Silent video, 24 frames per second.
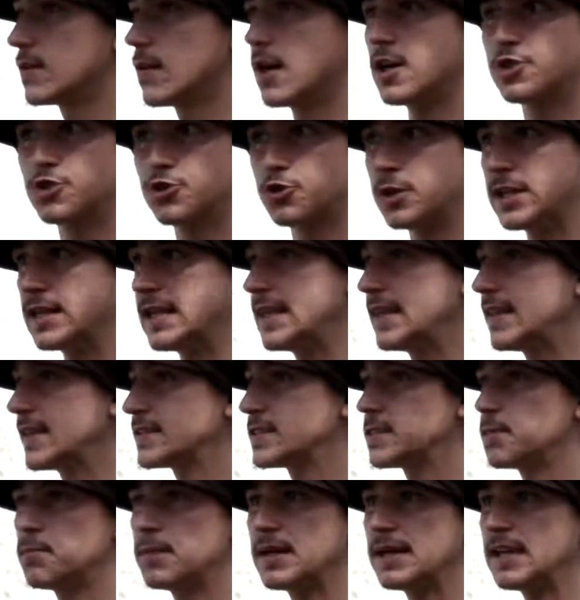A tree
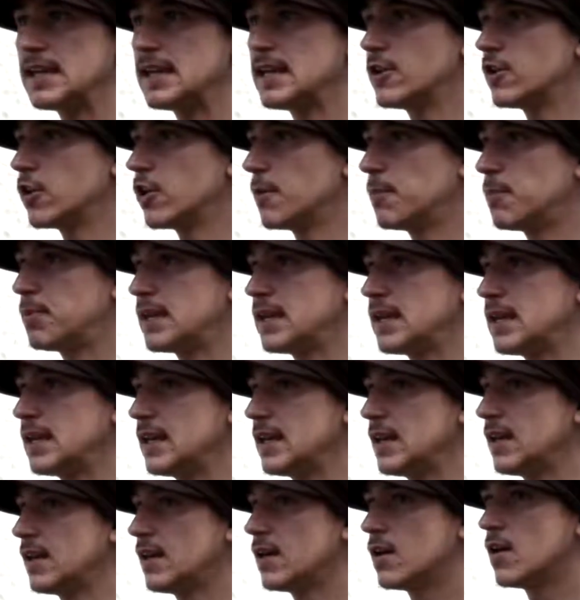that's a bean or a
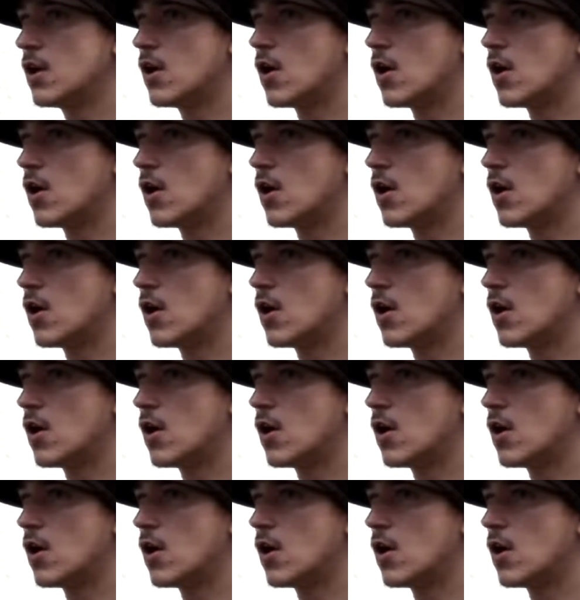pea,